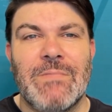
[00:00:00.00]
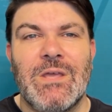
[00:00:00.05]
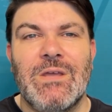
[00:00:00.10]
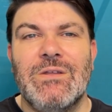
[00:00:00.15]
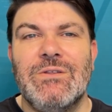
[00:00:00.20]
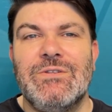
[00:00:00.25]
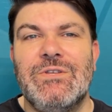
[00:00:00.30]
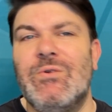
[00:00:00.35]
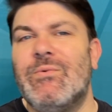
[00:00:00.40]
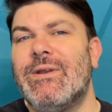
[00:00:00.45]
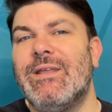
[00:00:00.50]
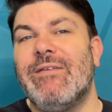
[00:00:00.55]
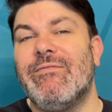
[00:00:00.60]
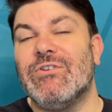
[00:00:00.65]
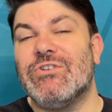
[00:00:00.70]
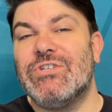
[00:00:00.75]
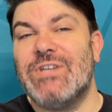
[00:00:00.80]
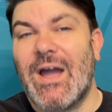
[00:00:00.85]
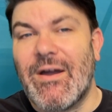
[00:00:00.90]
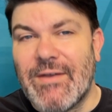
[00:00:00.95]
Do you want to give a
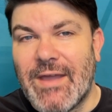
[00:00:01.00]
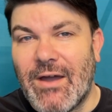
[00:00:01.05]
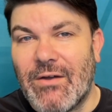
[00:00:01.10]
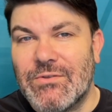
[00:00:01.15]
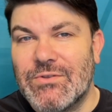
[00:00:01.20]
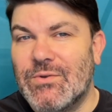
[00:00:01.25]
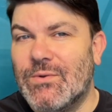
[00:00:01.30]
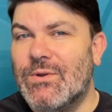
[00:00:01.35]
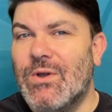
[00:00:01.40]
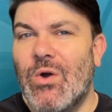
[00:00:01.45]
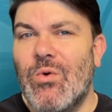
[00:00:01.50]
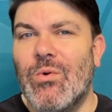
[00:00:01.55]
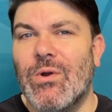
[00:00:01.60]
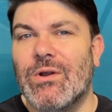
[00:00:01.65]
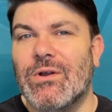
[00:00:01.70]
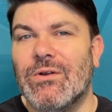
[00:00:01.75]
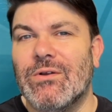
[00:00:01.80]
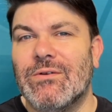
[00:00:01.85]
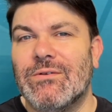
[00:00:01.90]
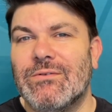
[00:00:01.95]
shout out to a
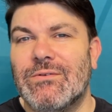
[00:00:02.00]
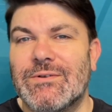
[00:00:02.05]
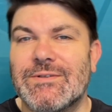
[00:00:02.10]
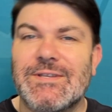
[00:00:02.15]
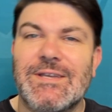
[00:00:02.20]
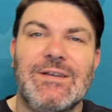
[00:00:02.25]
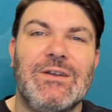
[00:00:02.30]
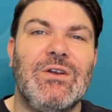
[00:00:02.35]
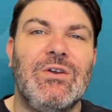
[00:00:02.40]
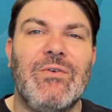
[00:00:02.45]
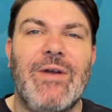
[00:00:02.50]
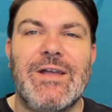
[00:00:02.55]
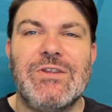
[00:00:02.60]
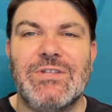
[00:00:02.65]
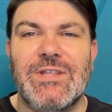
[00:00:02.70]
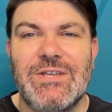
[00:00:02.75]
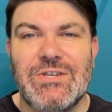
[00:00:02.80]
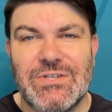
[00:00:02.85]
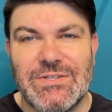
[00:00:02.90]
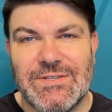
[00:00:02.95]
coworker or send
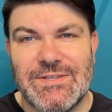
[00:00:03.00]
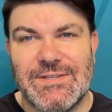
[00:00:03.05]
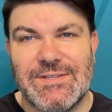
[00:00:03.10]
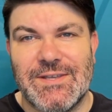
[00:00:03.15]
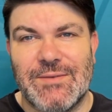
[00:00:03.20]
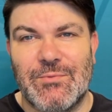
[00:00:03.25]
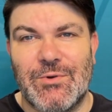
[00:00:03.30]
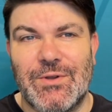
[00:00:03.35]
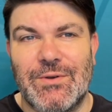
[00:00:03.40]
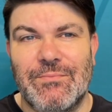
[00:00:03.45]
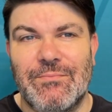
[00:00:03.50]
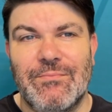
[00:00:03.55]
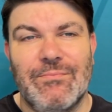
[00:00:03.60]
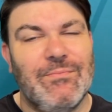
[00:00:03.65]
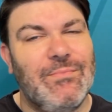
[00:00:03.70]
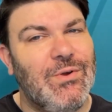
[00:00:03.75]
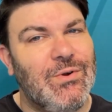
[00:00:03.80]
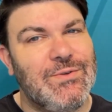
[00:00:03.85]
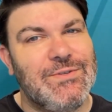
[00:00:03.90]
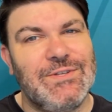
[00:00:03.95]
congratulations to someone?
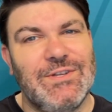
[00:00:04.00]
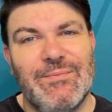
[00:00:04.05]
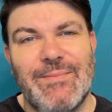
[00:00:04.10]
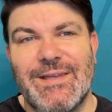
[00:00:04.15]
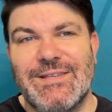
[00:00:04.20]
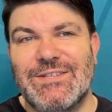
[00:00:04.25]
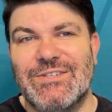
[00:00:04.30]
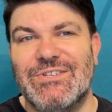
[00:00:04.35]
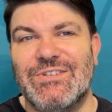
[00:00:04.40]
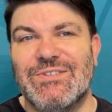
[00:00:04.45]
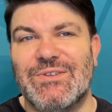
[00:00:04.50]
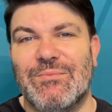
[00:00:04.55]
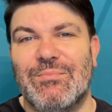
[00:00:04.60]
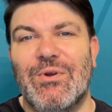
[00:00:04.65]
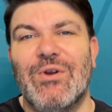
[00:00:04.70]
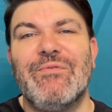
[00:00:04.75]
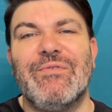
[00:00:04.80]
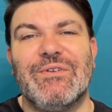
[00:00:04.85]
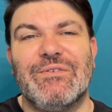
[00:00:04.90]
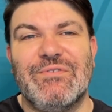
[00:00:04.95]
Personal messages are
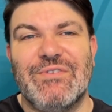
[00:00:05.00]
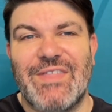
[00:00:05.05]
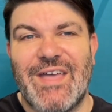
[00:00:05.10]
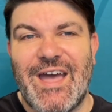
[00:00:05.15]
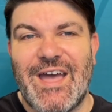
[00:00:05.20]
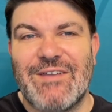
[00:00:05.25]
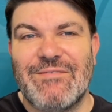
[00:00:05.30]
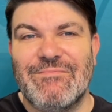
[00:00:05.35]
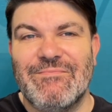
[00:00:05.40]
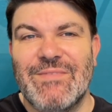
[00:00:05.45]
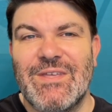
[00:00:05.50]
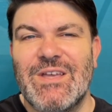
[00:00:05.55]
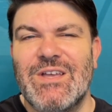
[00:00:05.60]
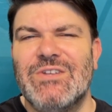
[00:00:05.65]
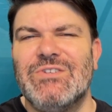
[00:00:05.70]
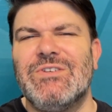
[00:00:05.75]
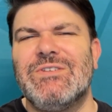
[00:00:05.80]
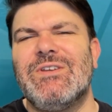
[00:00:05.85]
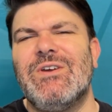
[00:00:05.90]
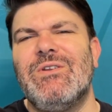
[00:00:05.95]
perfect for that.
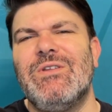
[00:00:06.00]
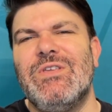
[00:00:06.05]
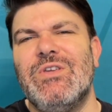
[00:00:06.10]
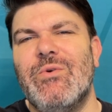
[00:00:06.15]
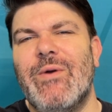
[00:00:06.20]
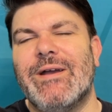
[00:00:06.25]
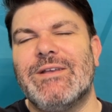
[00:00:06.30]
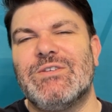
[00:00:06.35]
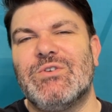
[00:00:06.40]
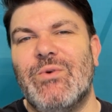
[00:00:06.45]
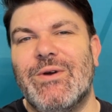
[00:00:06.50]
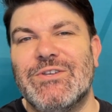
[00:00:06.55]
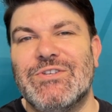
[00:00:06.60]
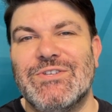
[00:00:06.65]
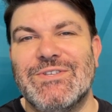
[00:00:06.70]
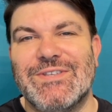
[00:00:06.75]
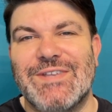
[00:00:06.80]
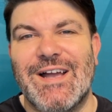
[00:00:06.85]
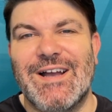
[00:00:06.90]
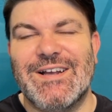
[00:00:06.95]
Just go to
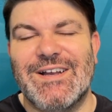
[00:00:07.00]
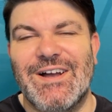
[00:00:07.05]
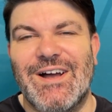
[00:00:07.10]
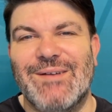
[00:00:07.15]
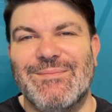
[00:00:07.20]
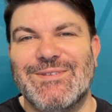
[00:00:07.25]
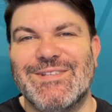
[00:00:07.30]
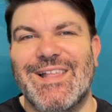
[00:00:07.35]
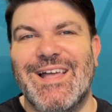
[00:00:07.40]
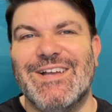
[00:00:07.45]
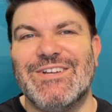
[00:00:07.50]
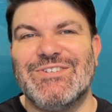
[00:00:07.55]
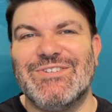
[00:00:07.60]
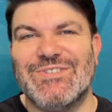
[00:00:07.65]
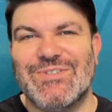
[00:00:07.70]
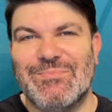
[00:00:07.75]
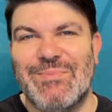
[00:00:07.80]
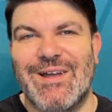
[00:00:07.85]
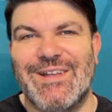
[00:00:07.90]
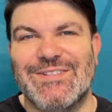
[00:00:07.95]

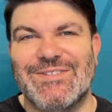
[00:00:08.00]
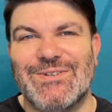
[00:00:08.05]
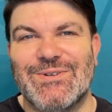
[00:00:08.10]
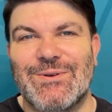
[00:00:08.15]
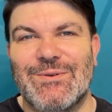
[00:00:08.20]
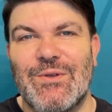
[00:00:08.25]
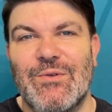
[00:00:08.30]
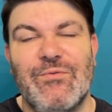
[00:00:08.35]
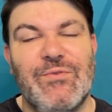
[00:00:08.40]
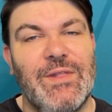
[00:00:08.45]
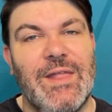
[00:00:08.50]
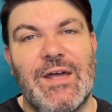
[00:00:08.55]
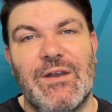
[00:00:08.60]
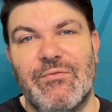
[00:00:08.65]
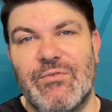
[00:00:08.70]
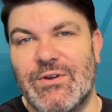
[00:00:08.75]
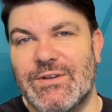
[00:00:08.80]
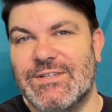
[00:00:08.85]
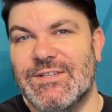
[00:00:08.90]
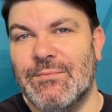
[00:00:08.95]
uxquestions.com/sponsor. Fill out a
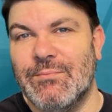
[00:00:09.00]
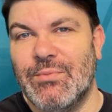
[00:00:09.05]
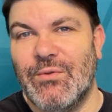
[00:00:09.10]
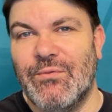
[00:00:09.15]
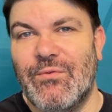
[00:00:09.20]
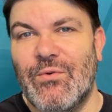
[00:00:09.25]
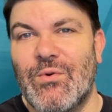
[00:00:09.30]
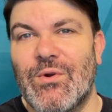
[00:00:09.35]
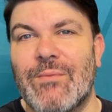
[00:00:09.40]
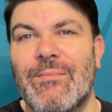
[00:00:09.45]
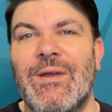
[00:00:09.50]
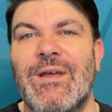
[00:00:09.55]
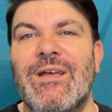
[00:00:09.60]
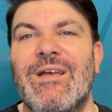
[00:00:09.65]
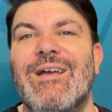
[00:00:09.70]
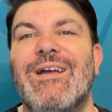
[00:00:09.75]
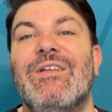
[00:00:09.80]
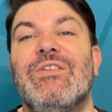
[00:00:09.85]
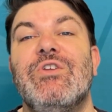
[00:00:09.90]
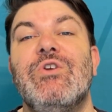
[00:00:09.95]
very simple form,
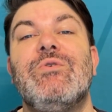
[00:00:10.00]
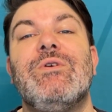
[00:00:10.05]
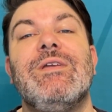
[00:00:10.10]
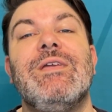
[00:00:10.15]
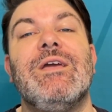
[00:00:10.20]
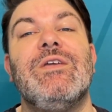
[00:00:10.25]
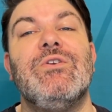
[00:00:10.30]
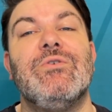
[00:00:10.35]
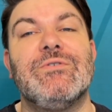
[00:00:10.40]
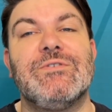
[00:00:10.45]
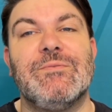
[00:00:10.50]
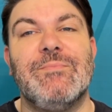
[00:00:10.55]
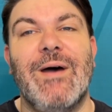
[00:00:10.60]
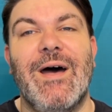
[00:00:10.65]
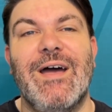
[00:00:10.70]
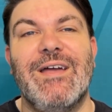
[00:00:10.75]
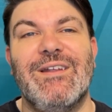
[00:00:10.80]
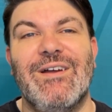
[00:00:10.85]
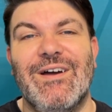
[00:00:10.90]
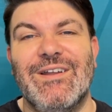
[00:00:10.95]
and you can get your
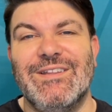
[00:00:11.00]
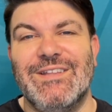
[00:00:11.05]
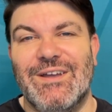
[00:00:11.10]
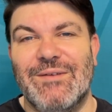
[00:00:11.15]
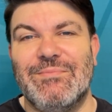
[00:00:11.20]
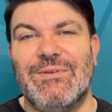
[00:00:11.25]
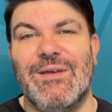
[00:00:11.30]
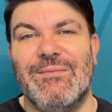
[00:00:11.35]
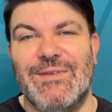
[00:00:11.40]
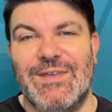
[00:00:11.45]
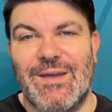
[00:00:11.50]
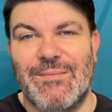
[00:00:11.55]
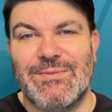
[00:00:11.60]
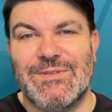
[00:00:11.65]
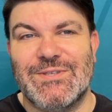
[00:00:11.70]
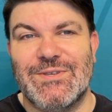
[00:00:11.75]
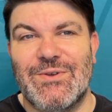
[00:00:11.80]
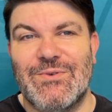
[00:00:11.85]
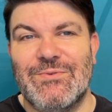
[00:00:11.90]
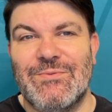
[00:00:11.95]
spot on an upcoming
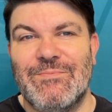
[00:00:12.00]
episode.